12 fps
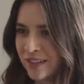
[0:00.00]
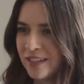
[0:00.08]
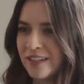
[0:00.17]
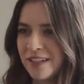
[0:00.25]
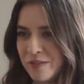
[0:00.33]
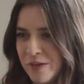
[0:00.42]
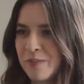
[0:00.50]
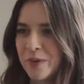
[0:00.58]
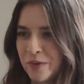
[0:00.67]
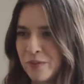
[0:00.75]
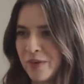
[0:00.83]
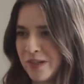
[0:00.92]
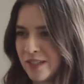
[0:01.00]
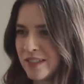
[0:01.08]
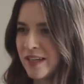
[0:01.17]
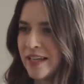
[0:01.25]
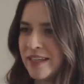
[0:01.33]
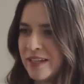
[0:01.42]
I did for we three both years.
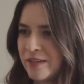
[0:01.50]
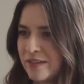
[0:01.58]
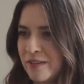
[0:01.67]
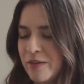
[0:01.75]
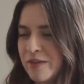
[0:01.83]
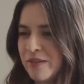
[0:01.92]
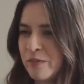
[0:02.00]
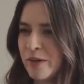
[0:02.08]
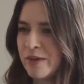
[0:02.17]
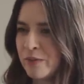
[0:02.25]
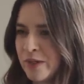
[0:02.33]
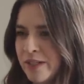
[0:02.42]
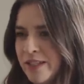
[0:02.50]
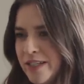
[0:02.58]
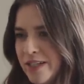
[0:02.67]
Worked, I think even what were the